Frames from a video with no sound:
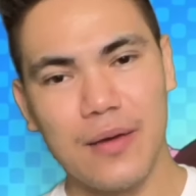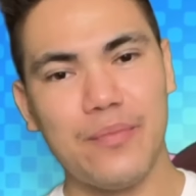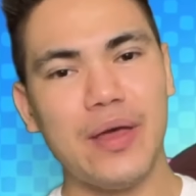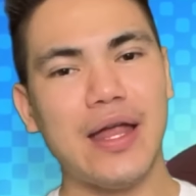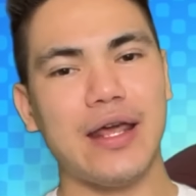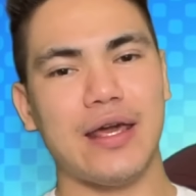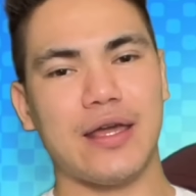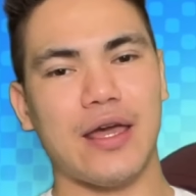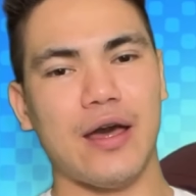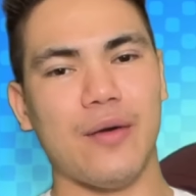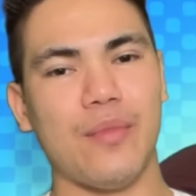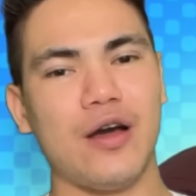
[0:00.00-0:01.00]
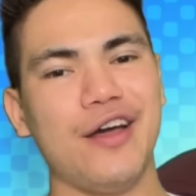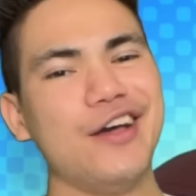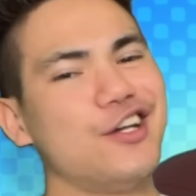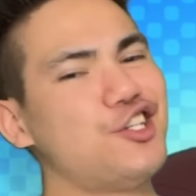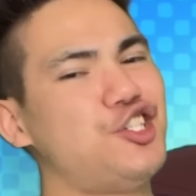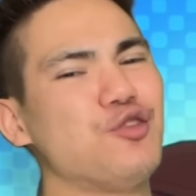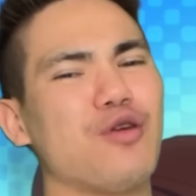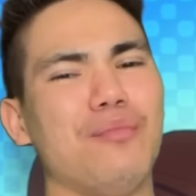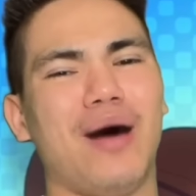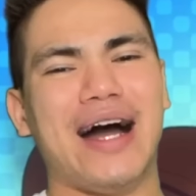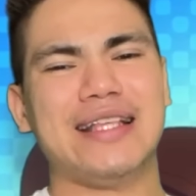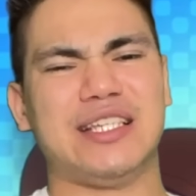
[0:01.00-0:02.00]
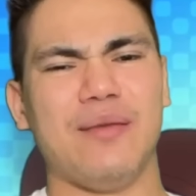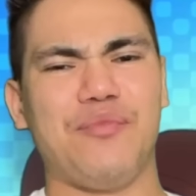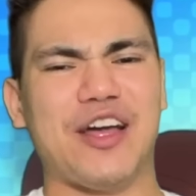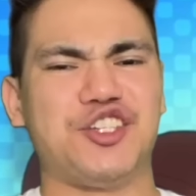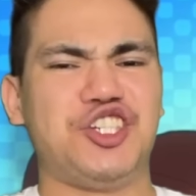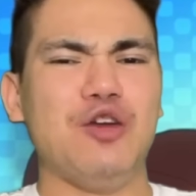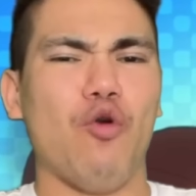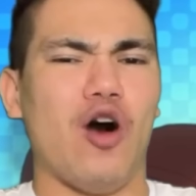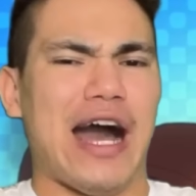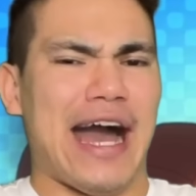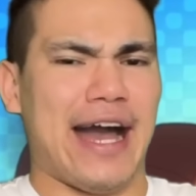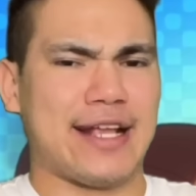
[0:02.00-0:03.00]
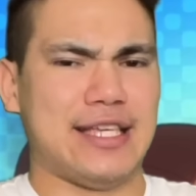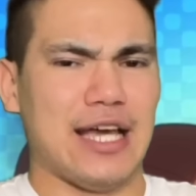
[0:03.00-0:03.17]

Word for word: Pitying him, she reminds him that she will act